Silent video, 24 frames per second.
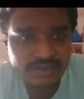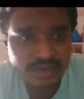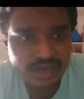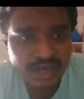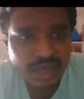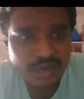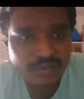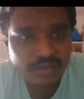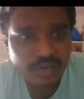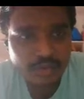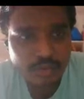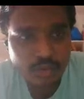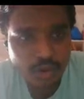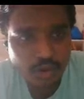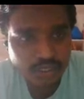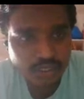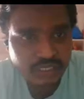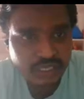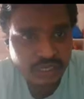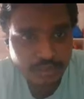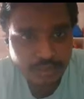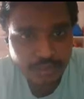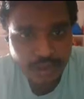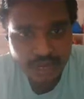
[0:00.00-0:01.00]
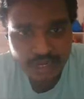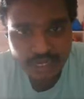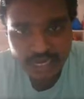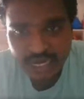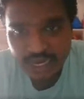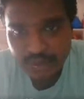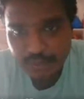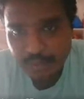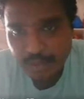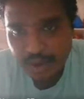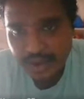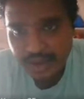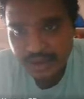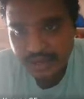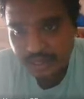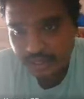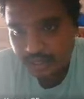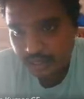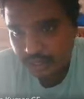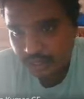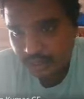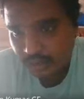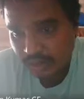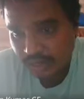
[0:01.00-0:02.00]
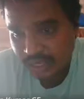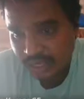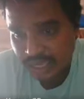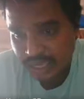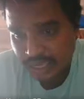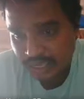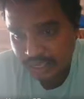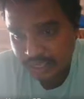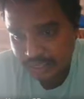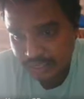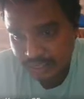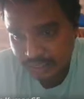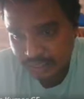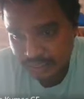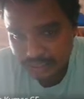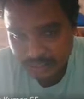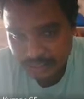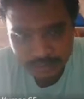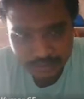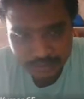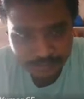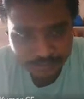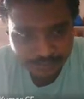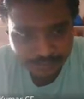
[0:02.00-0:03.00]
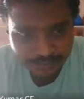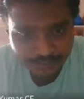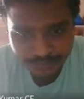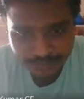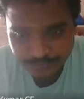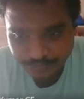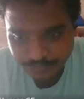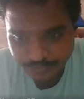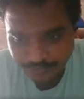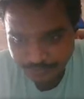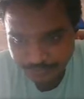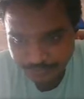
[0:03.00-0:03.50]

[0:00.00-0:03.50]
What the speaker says: tank. Okay, this is one of the most important point. Okay.